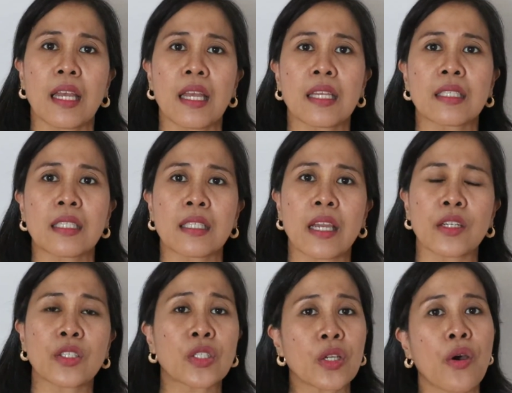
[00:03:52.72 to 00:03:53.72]
is
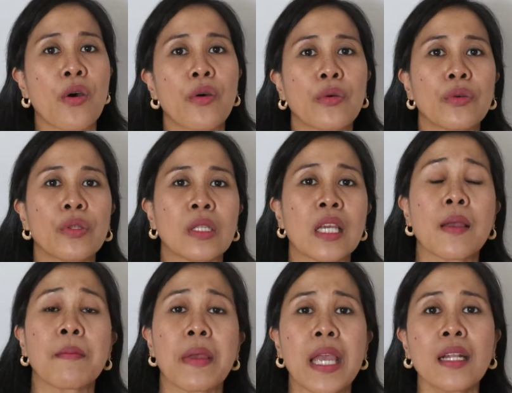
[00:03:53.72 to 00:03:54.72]
there? So the
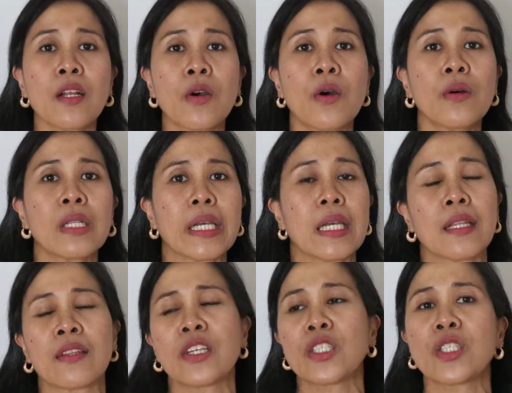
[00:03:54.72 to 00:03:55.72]
main goal,
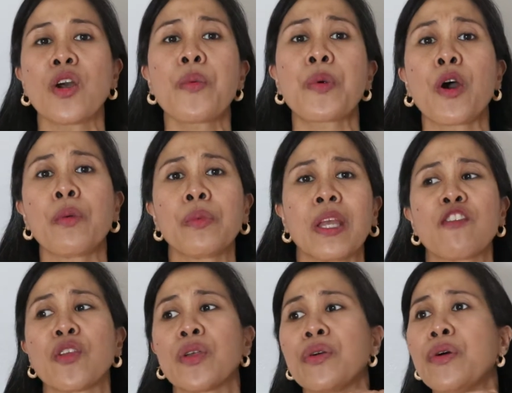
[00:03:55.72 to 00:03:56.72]
there's no problem
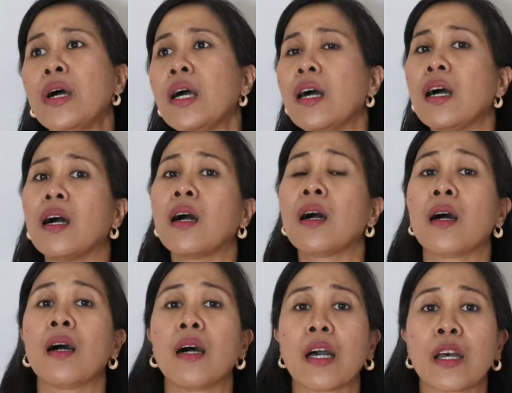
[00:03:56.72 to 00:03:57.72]
if you
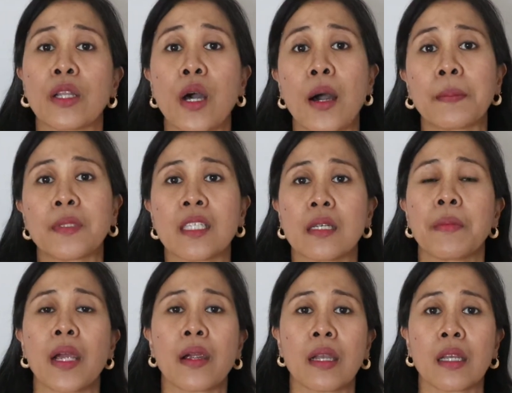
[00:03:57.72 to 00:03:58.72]
adopt
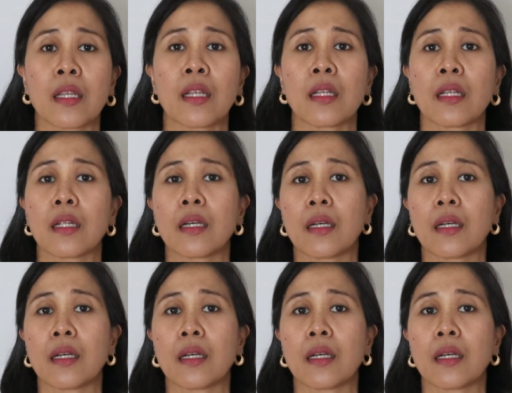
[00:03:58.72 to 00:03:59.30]
American